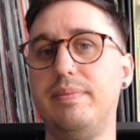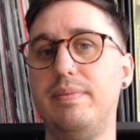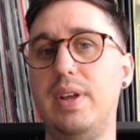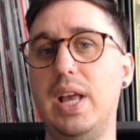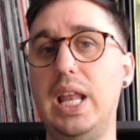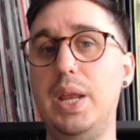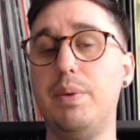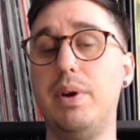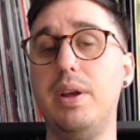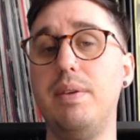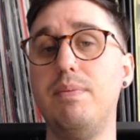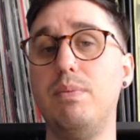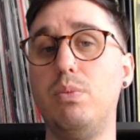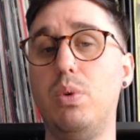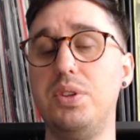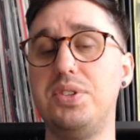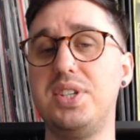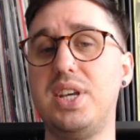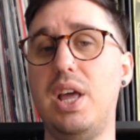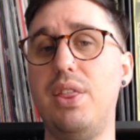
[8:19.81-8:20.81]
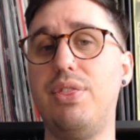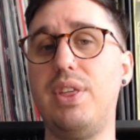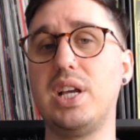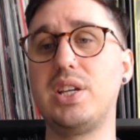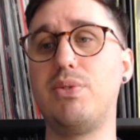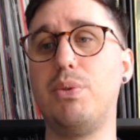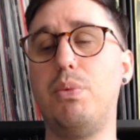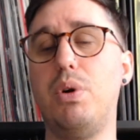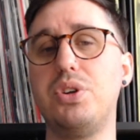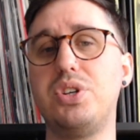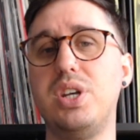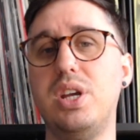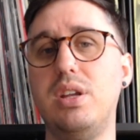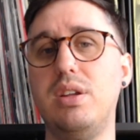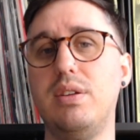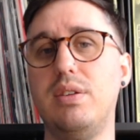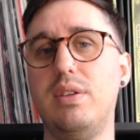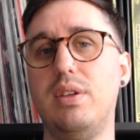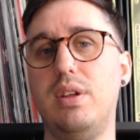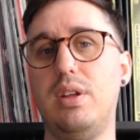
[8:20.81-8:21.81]
Anyway, once again, thanks for watching.
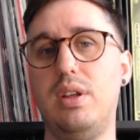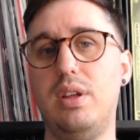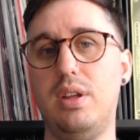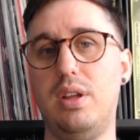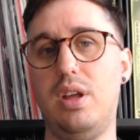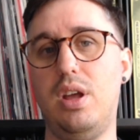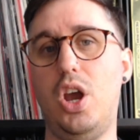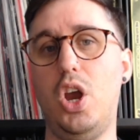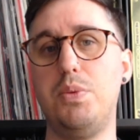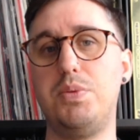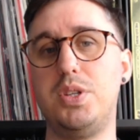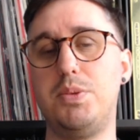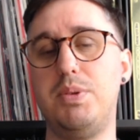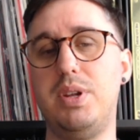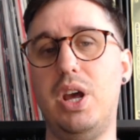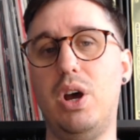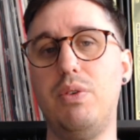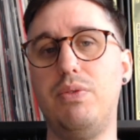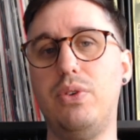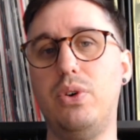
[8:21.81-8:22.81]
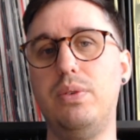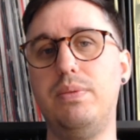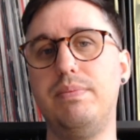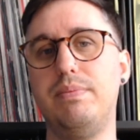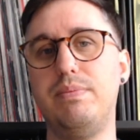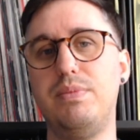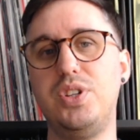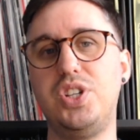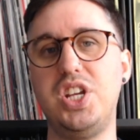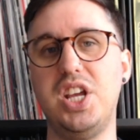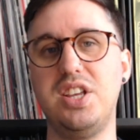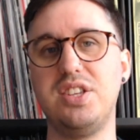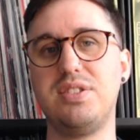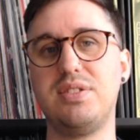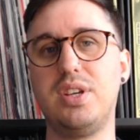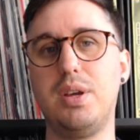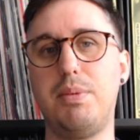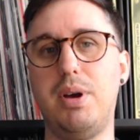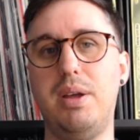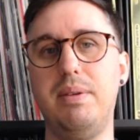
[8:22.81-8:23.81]
Hope it's been helpful. Cheers.
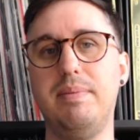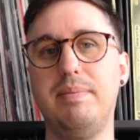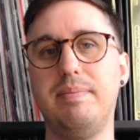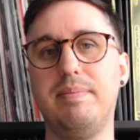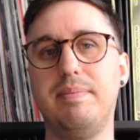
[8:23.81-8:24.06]
Goodbye.